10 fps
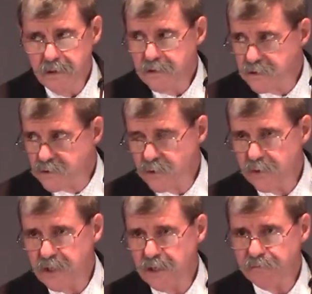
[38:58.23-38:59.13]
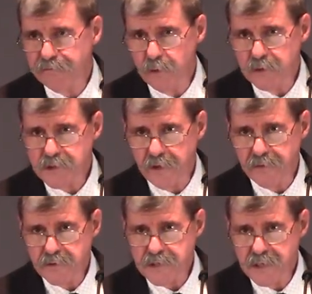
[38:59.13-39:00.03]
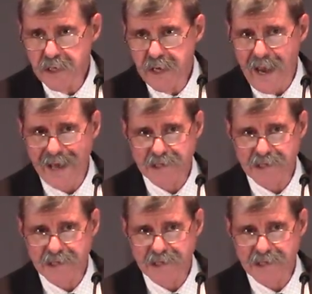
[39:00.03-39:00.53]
To truly influence others as a